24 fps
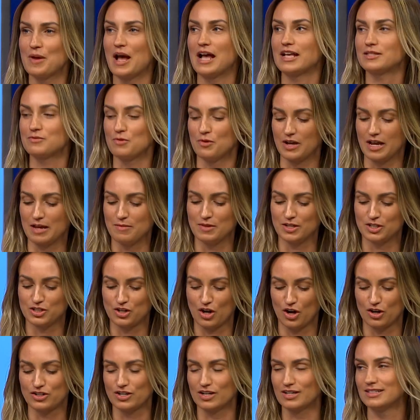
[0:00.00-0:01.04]
basketball game that
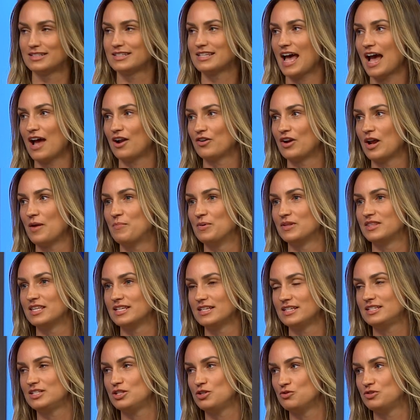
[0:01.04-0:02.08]
starts on Saturday, but
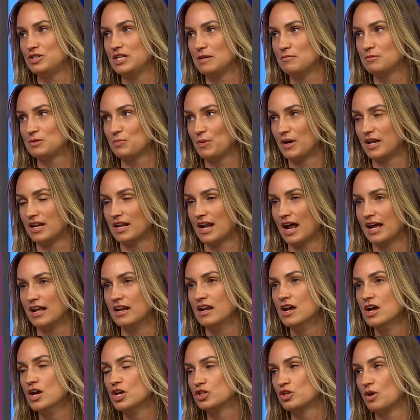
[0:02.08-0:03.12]
these two teams play tonight.
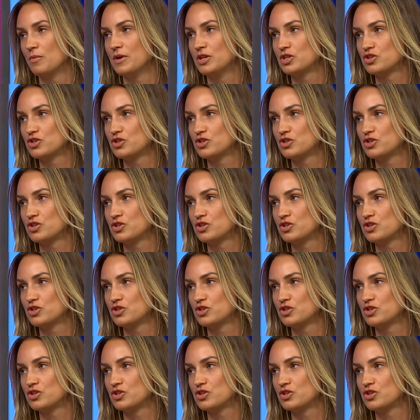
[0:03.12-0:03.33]
So I'm